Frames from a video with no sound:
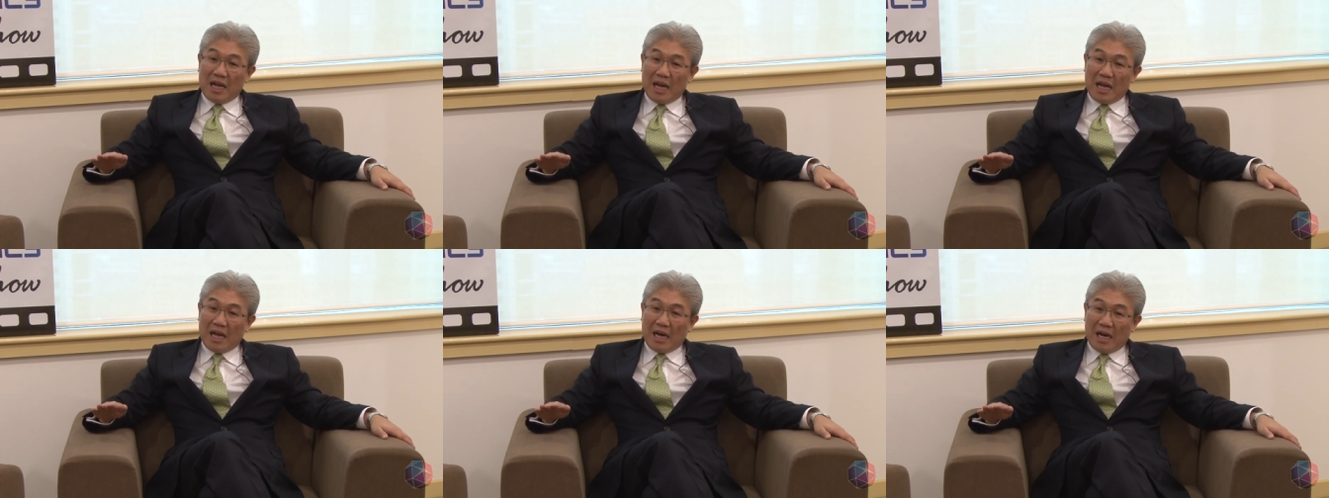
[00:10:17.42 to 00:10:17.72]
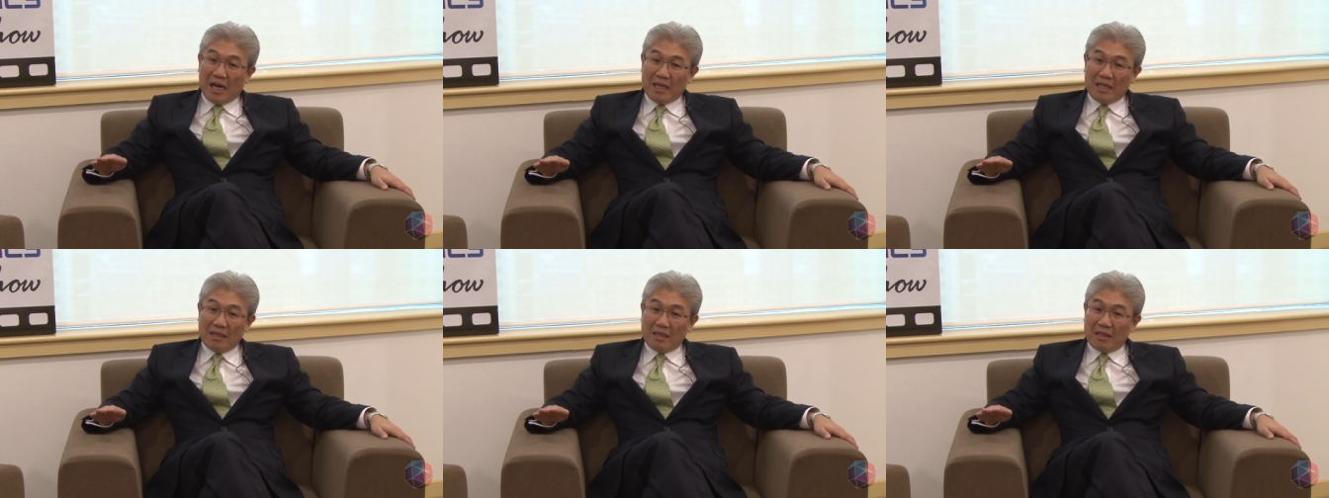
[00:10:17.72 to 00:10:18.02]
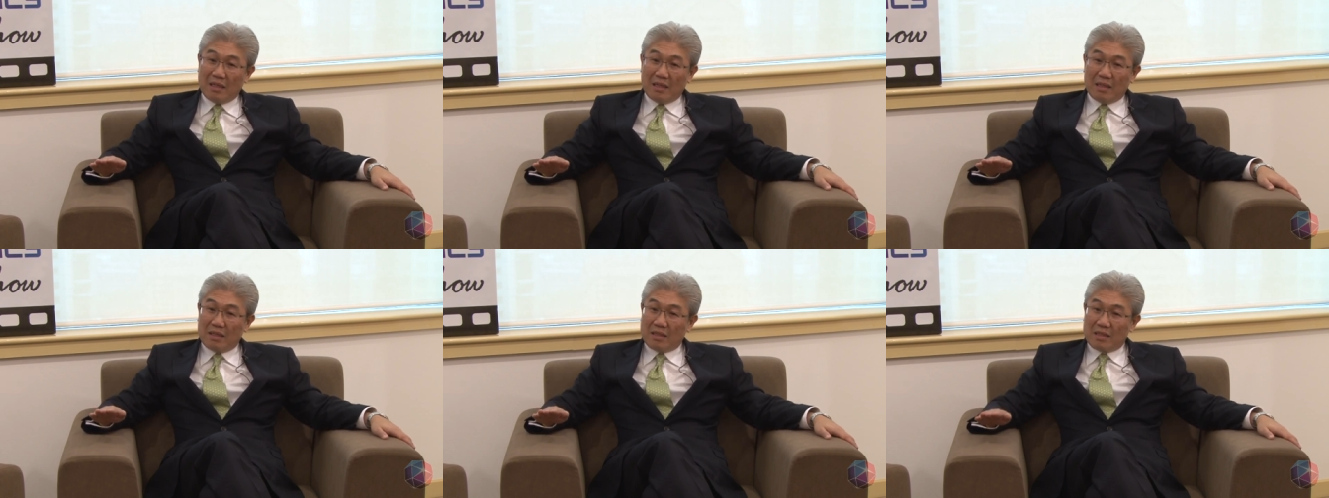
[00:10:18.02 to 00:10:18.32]
Uh,
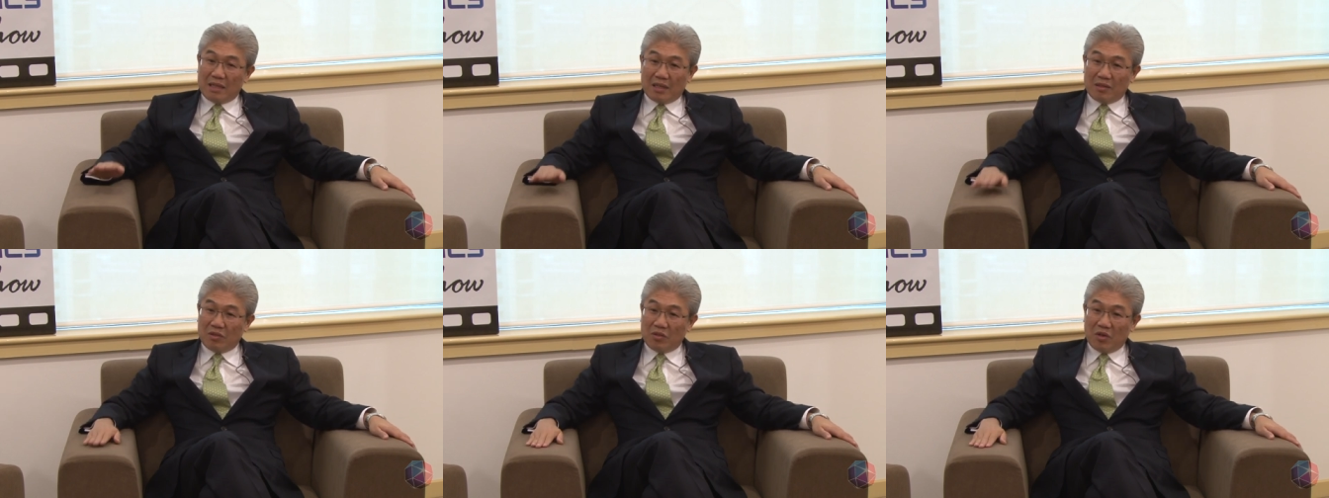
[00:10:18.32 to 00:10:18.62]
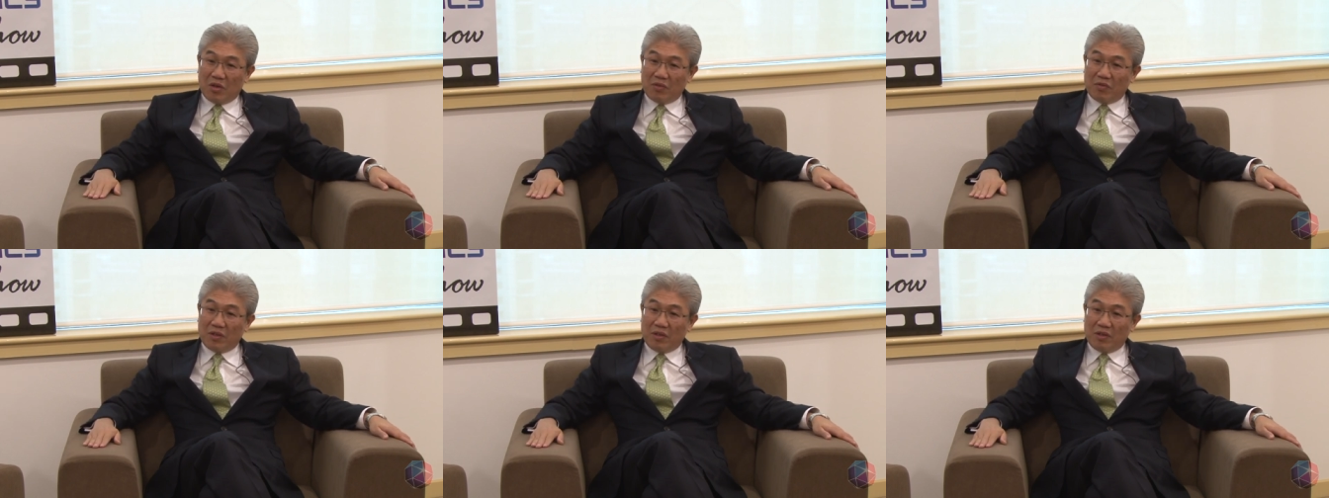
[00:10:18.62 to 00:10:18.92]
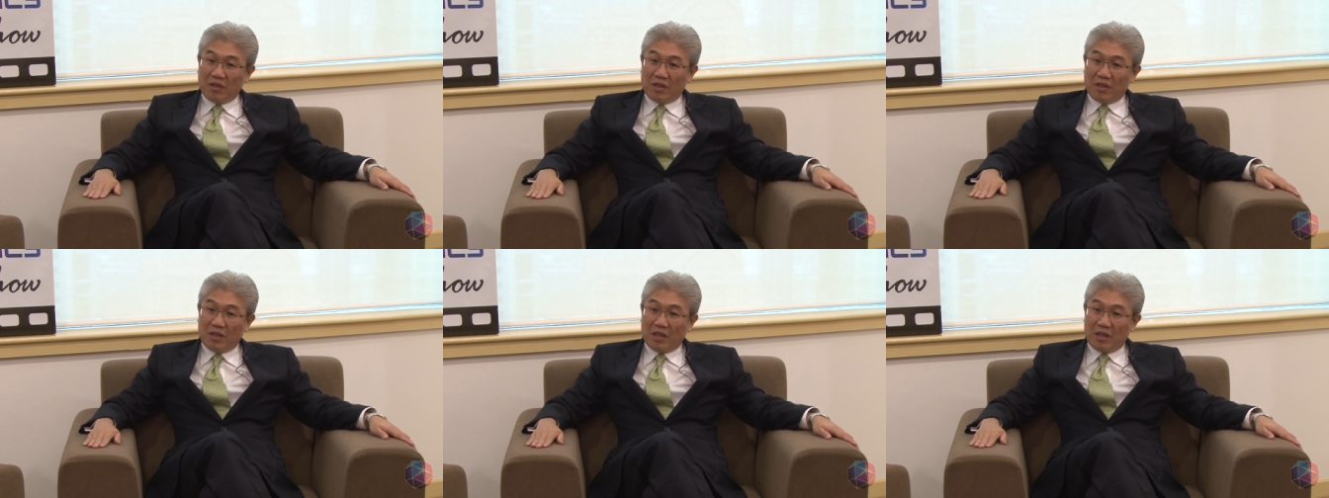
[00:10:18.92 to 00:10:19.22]
I started off
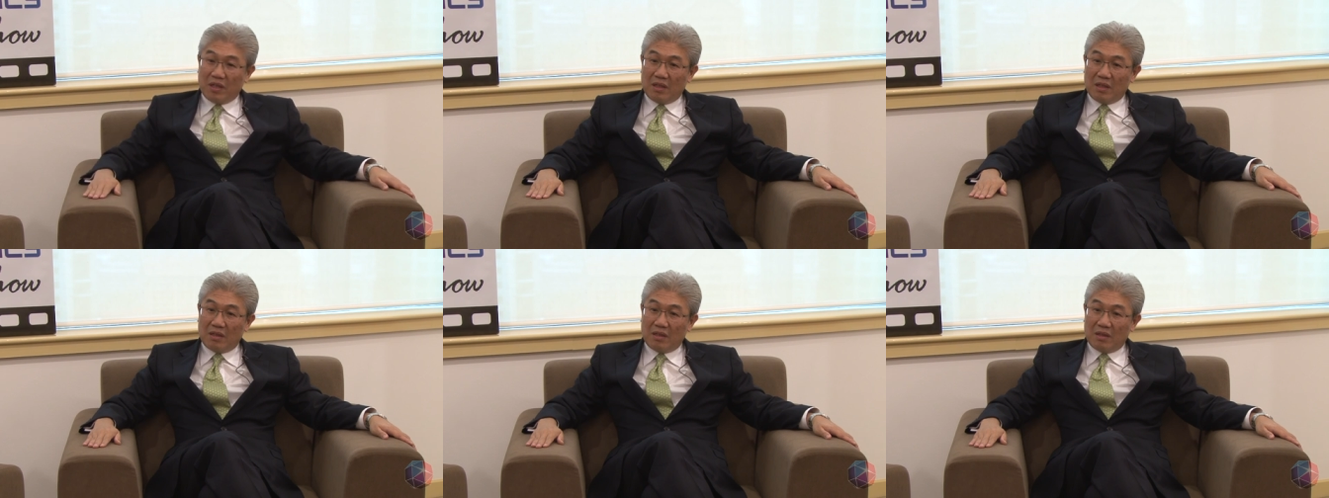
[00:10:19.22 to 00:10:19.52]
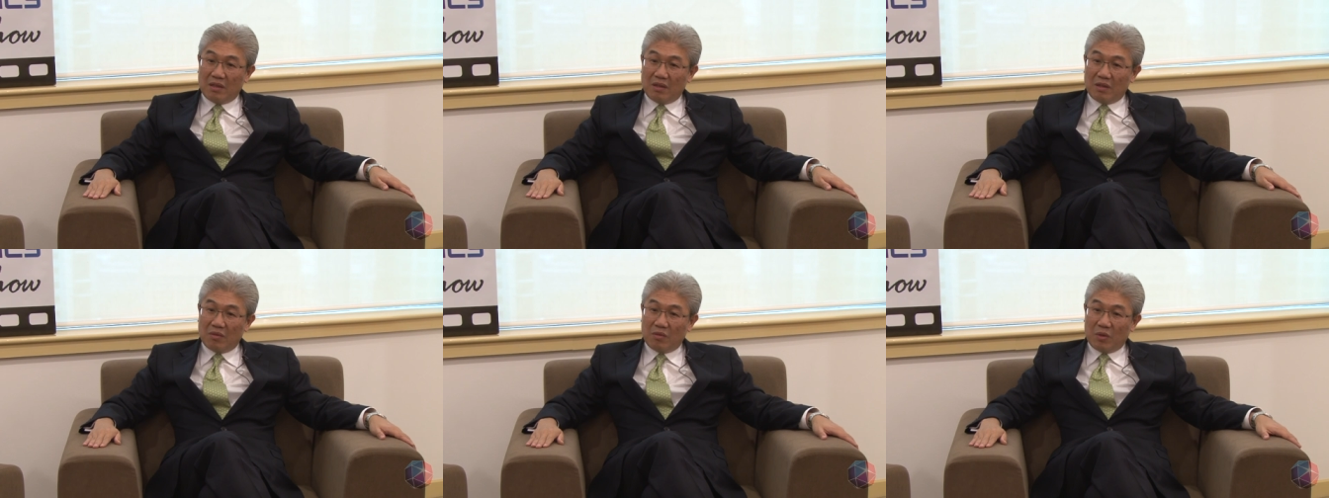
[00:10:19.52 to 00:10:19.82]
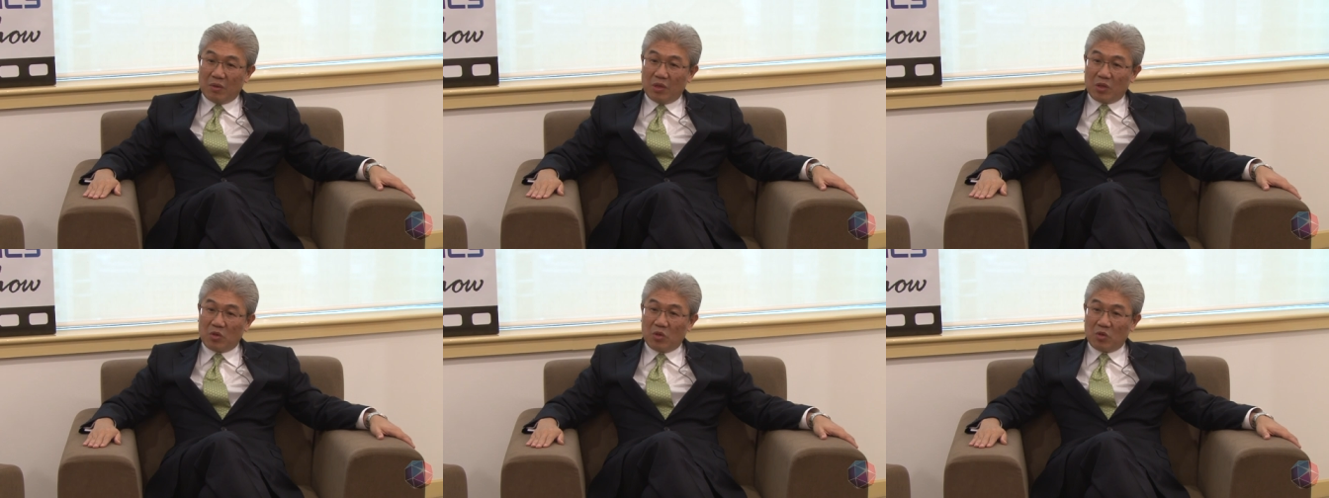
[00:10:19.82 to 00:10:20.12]
in, in
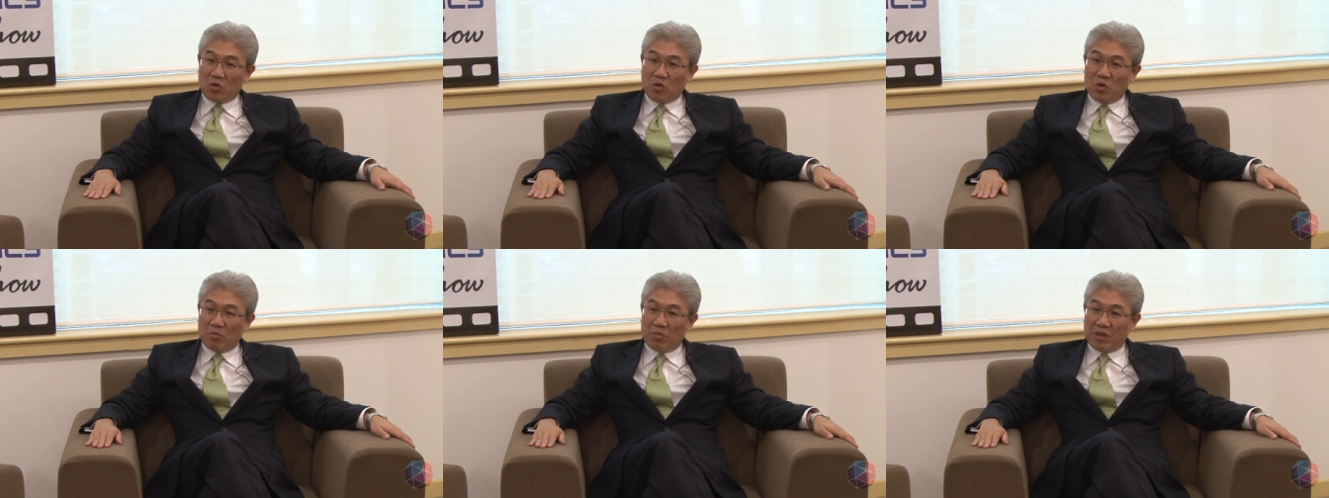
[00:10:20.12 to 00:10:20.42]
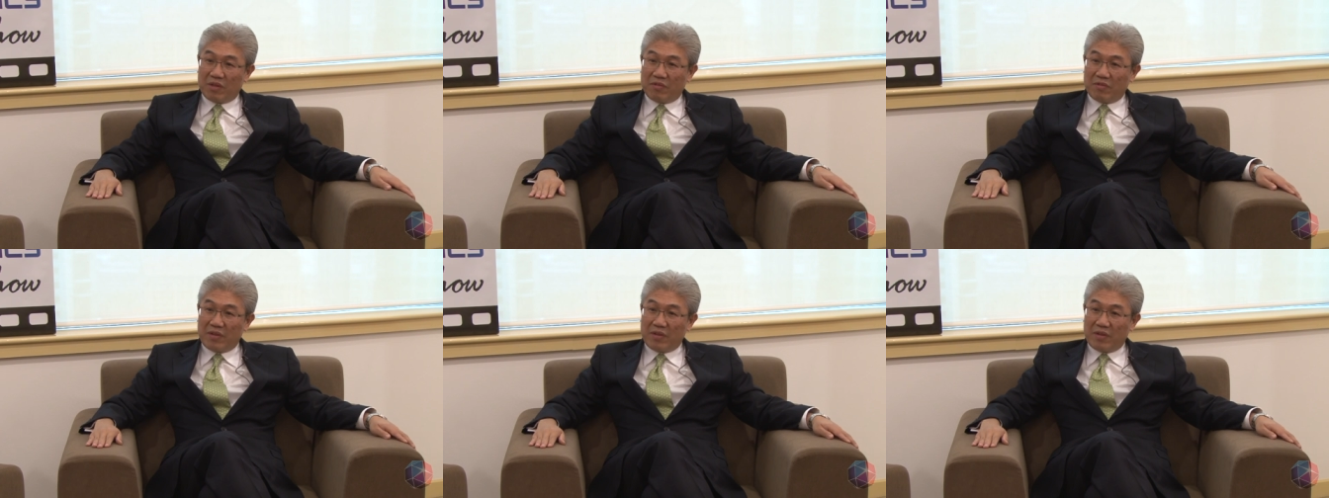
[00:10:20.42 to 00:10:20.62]
what they call corporate